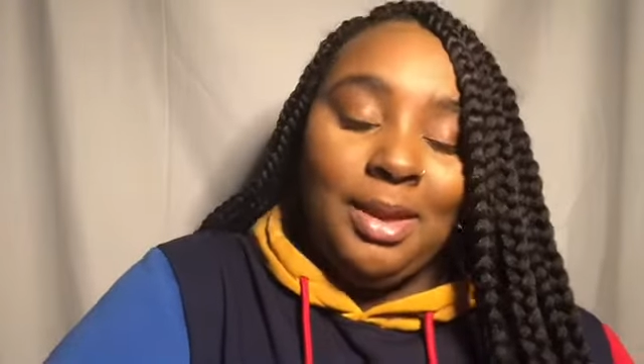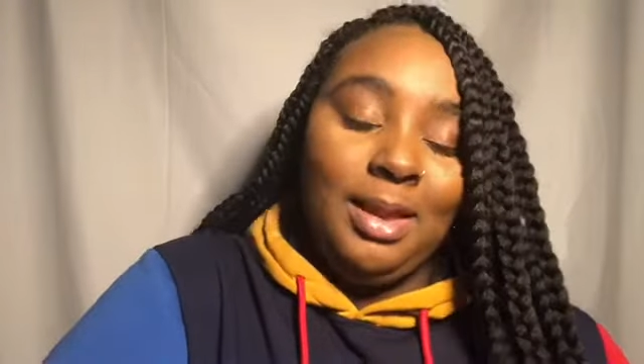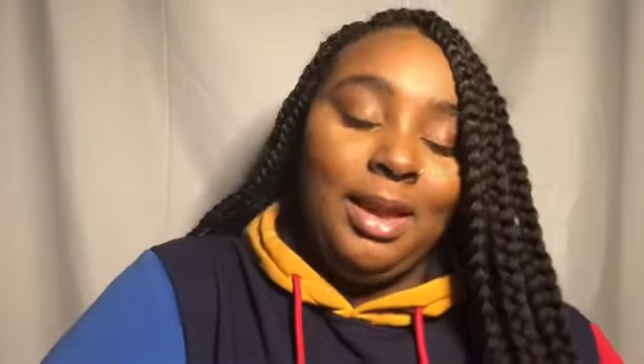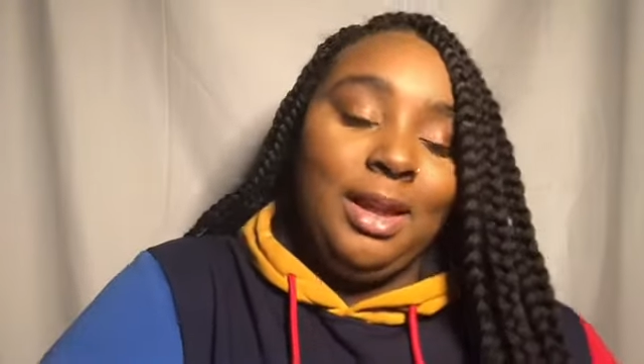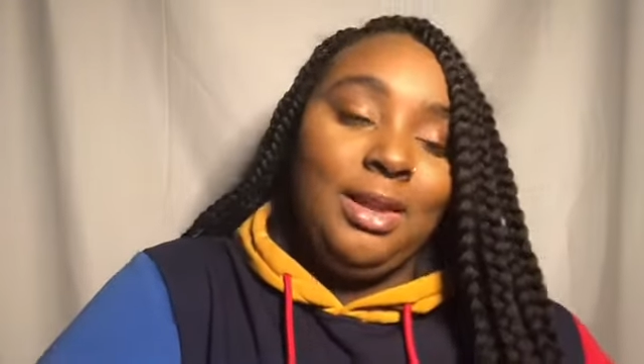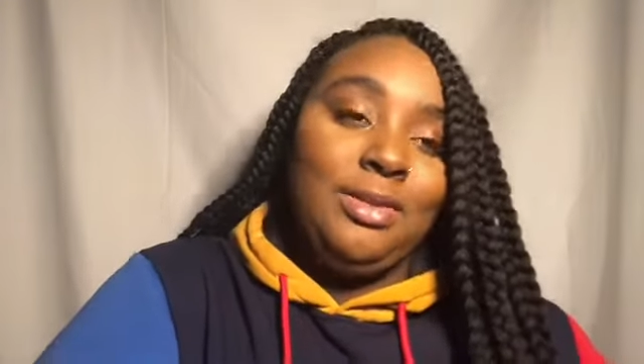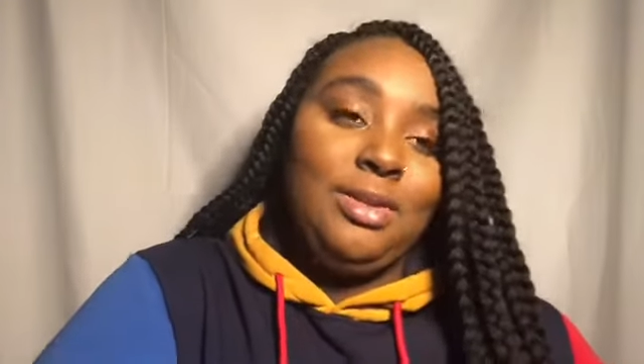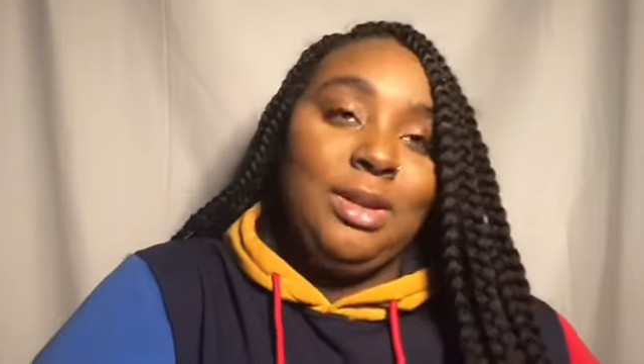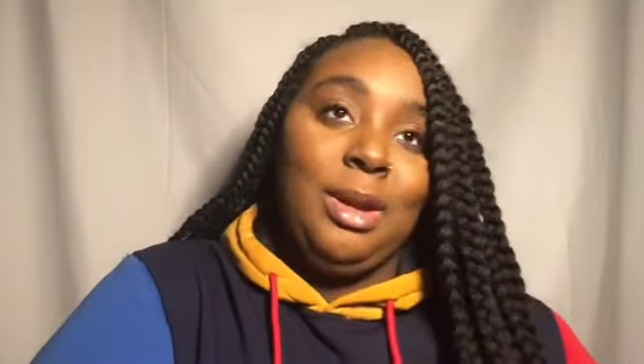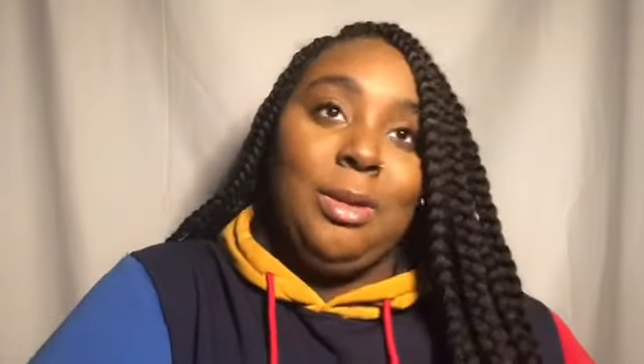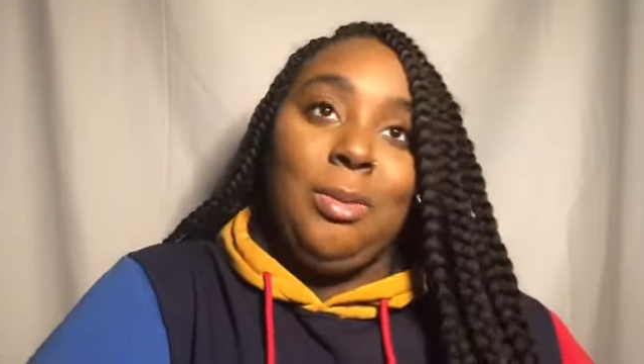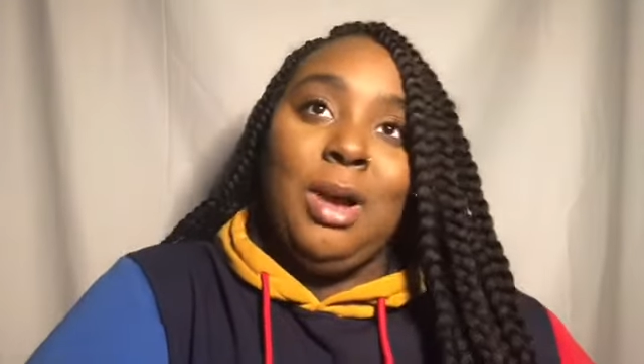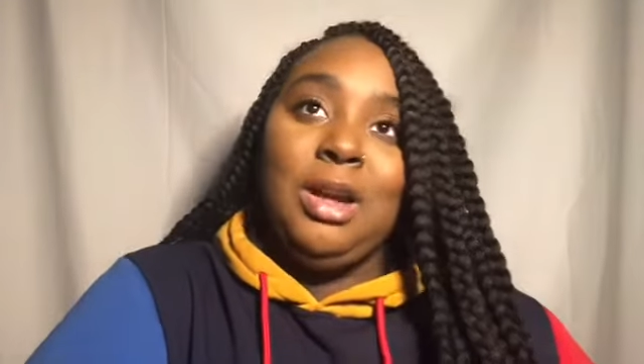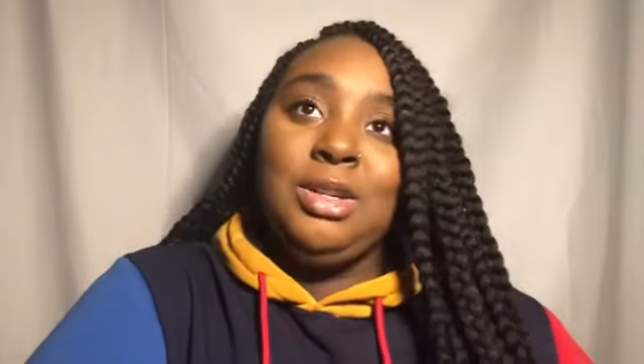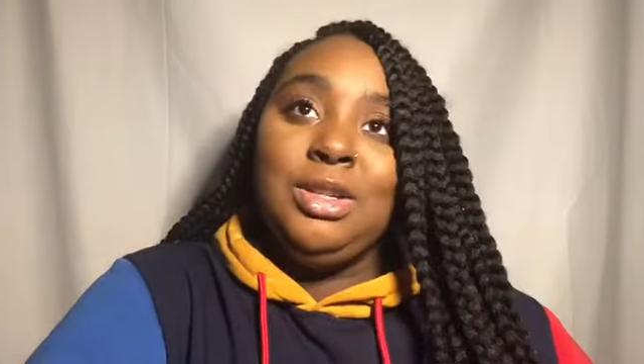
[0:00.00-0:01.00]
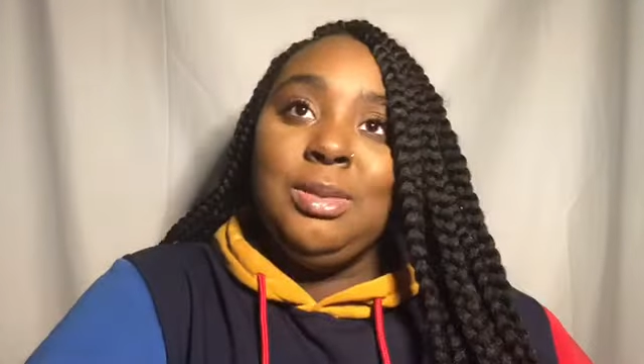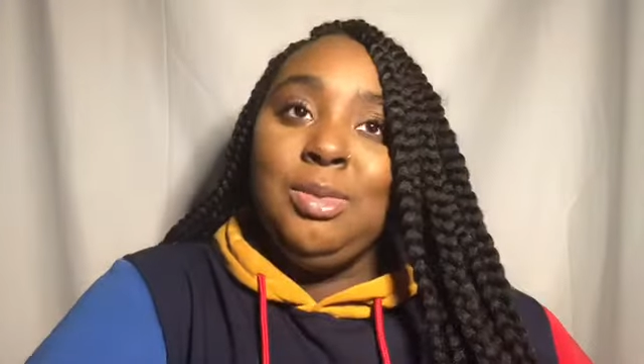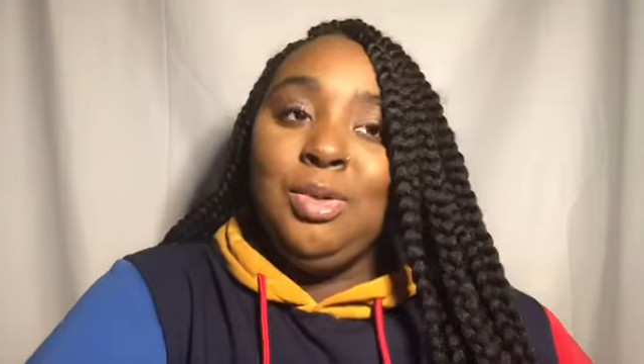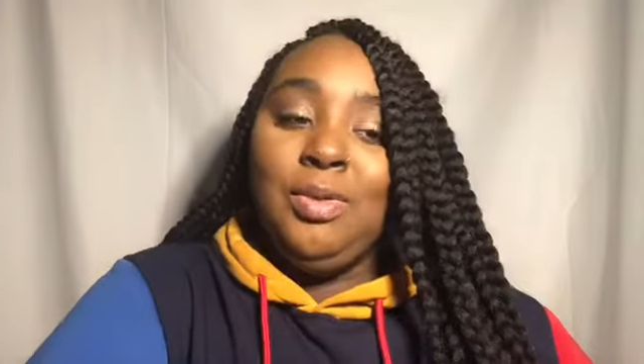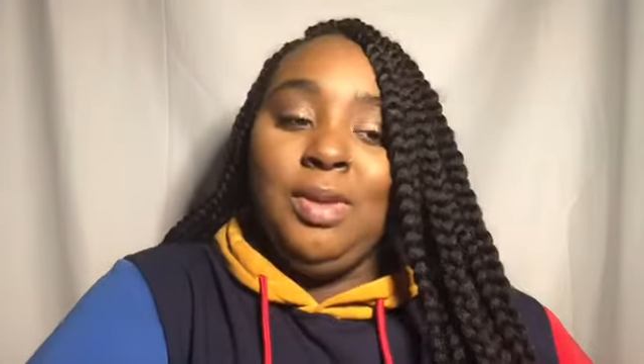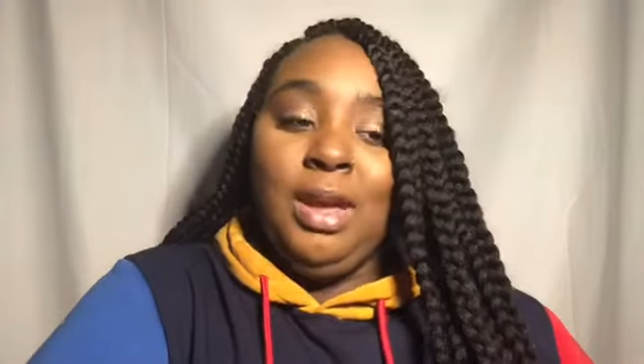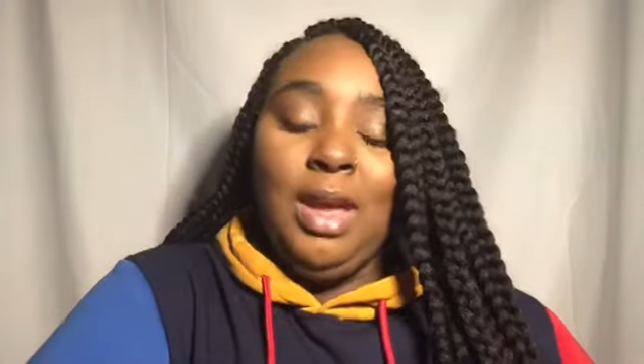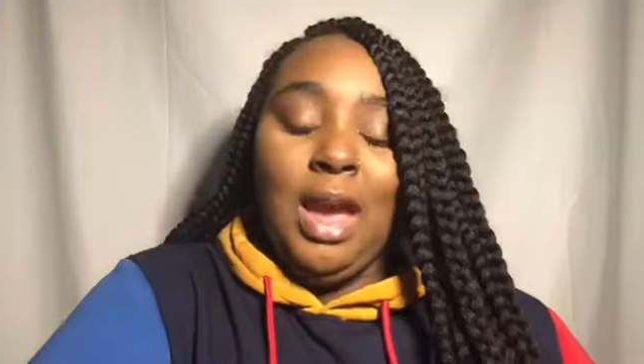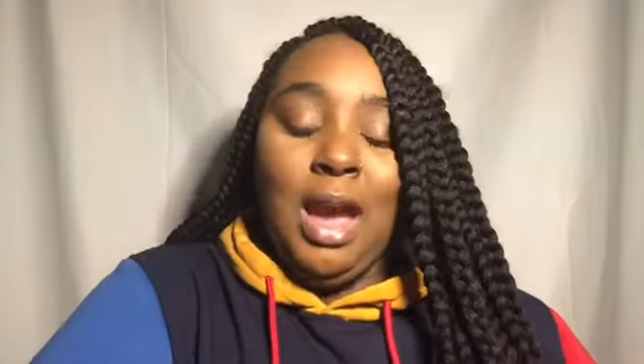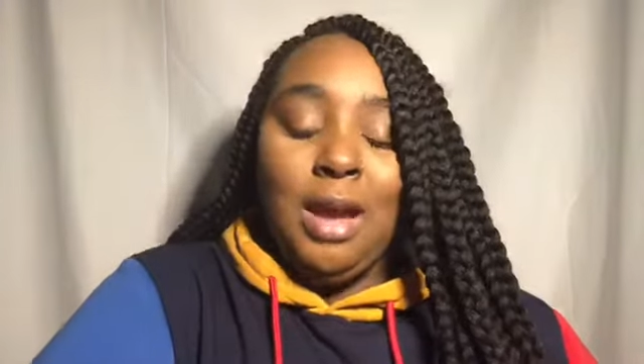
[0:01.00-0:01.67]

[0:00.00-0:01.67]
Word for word: And then so they're watching the movie.